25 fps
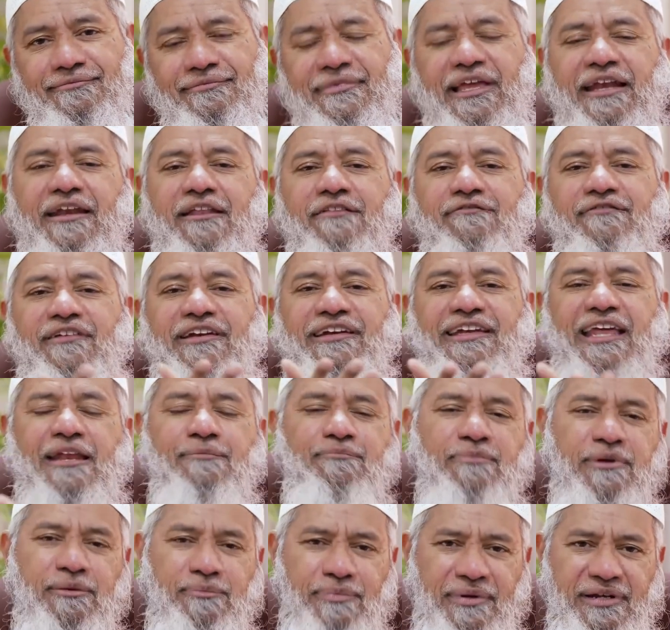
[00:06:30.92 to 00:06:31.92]
That is feed
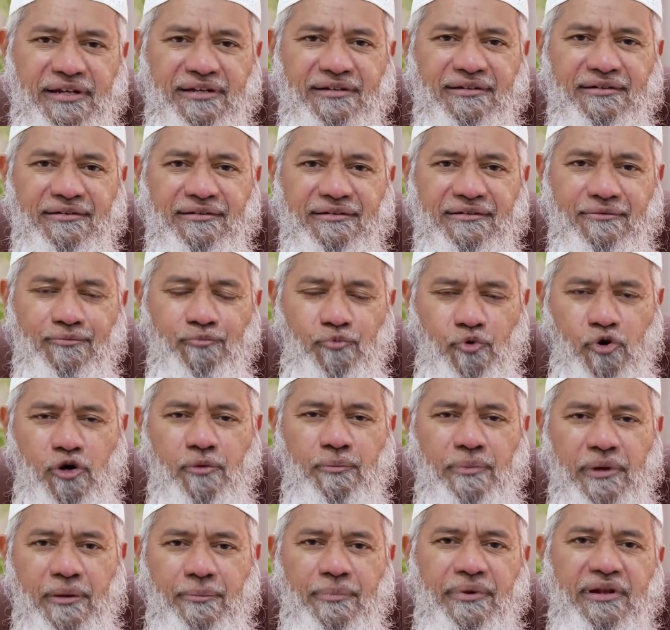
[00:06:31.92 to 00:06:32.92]
10 people,
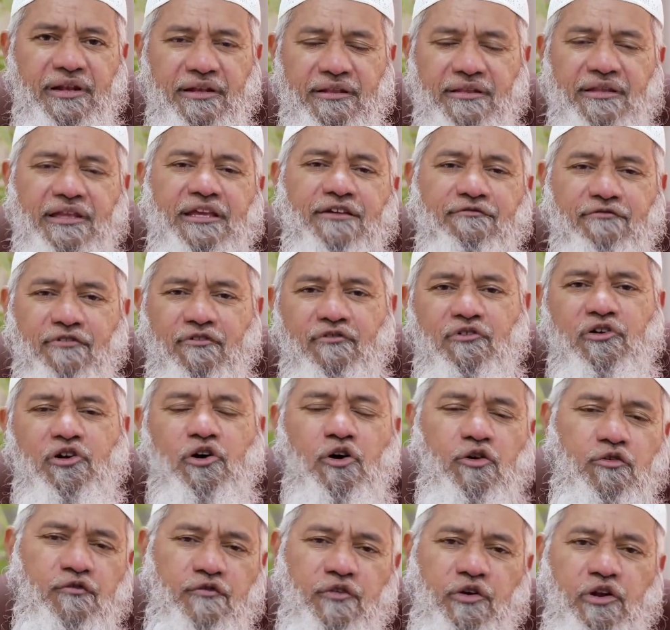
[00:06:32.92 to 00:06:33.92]
poor people, equivalent
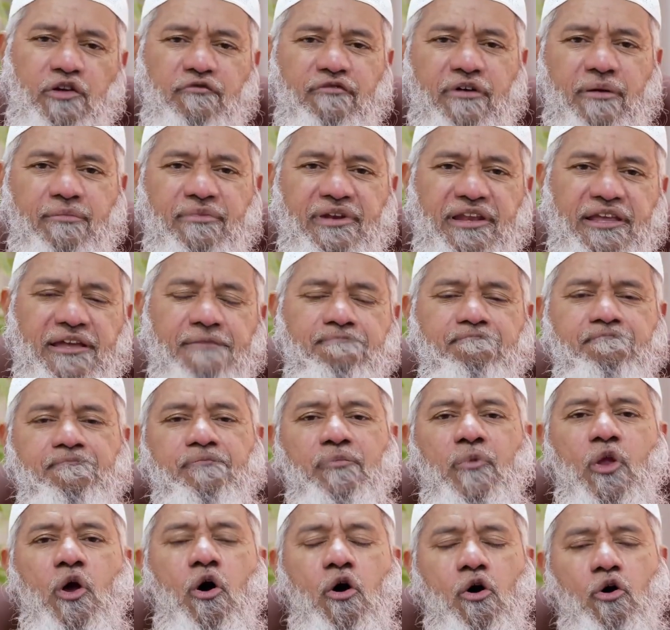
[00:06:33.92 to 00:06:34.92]
to how you feed your family,
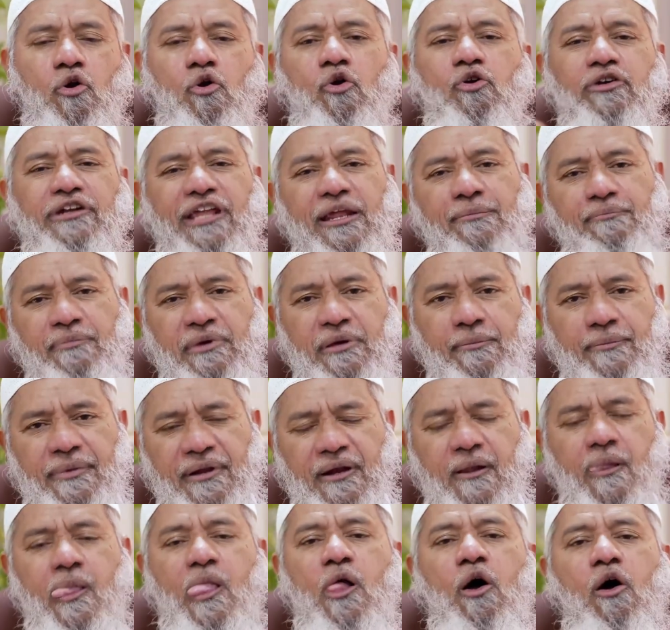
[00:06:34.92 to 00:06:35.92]
or clothe 10
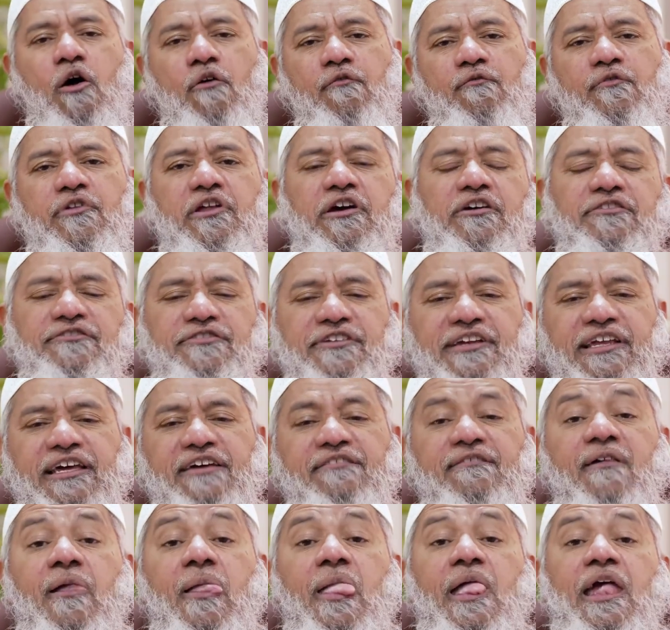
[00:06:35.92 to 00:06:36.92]
people, or free a
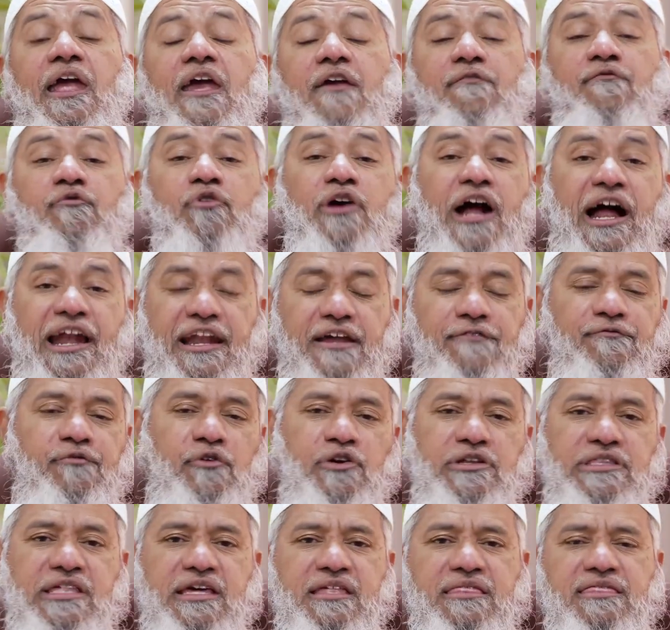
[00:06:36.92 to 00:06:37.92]
slave. If you can't
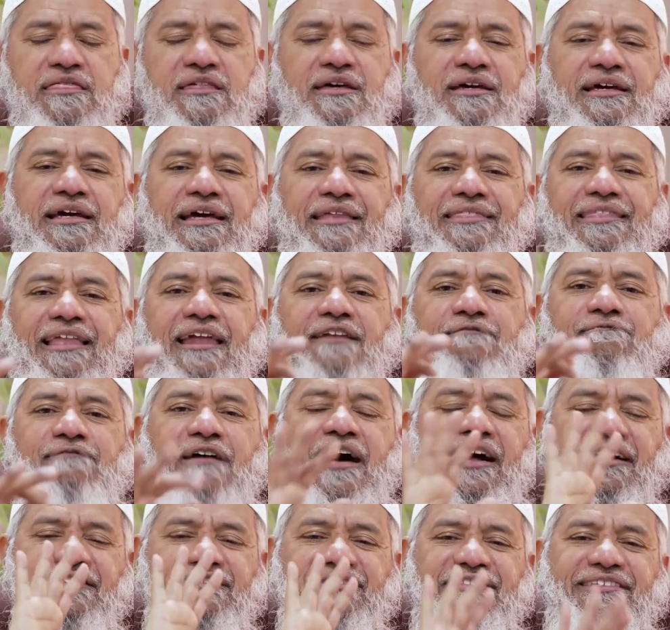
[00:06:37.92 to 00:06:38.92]
afford this, then
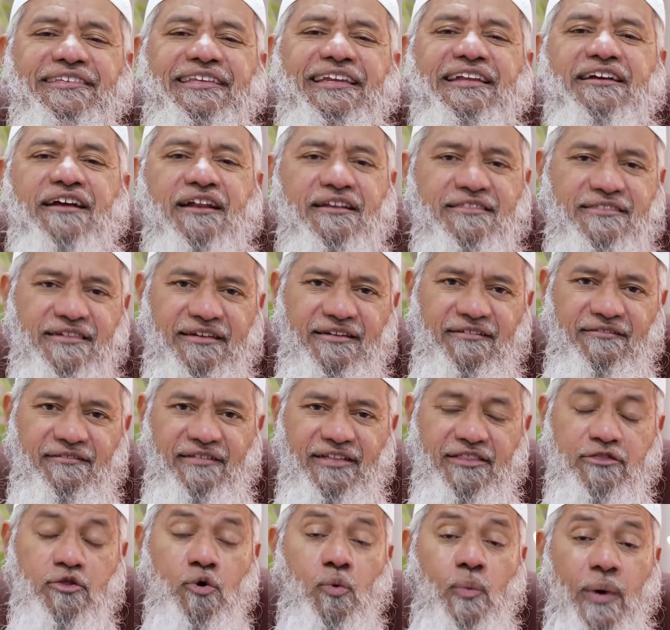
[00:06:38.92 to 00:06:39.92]
fast 3
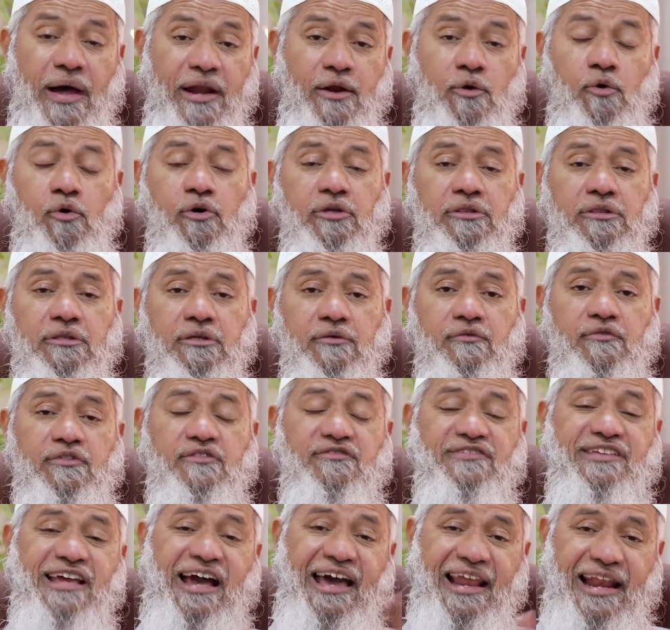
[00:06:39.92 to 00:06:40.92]
consecutive days. So one oath
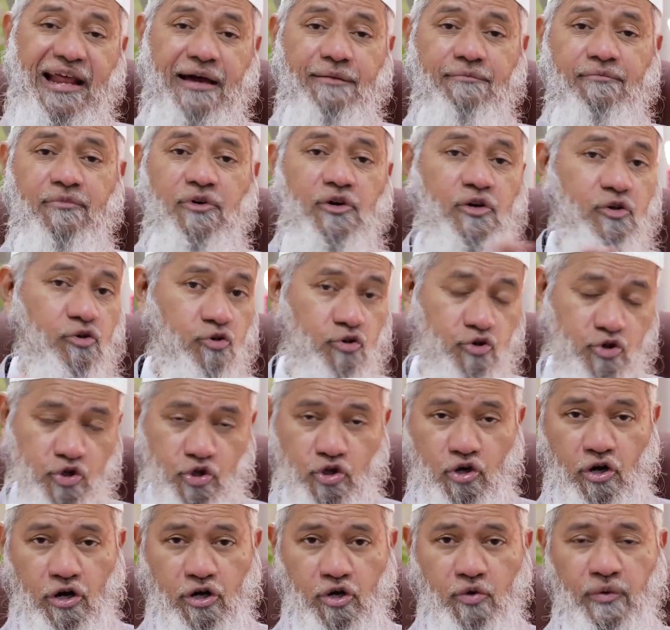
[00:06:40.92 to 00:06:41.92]
which is haram, you
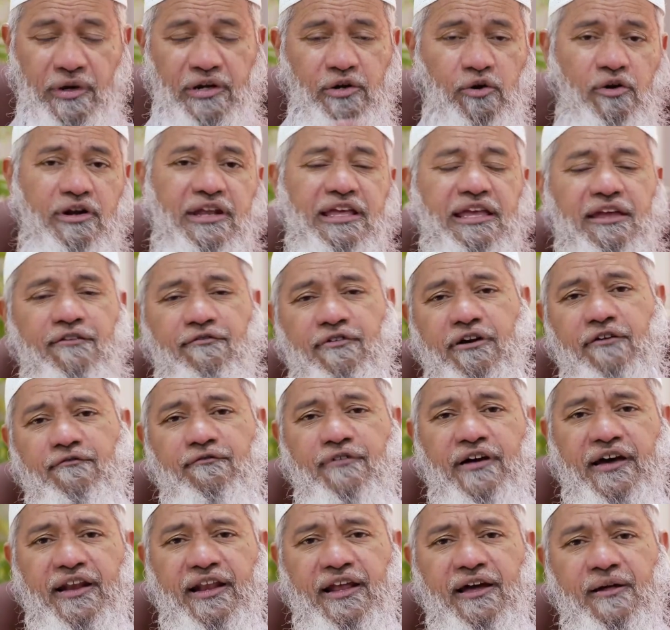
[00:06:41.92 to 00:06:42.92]
should not do it, only give
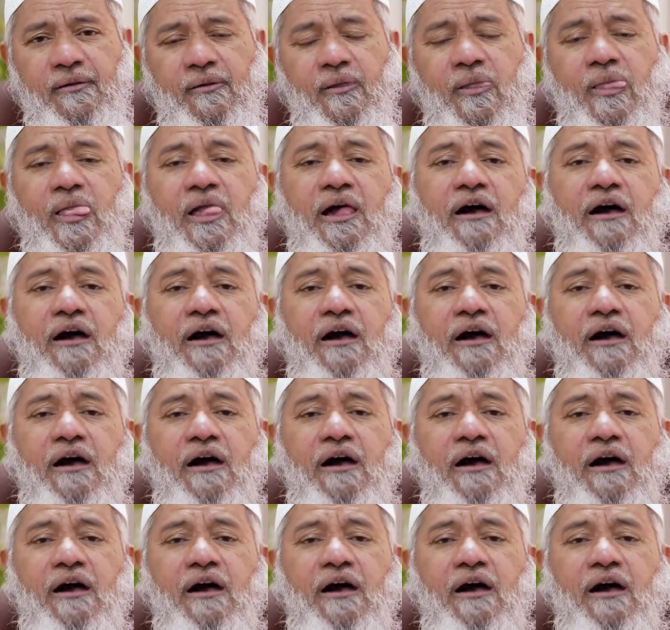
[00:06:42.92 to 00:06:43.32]
kafara.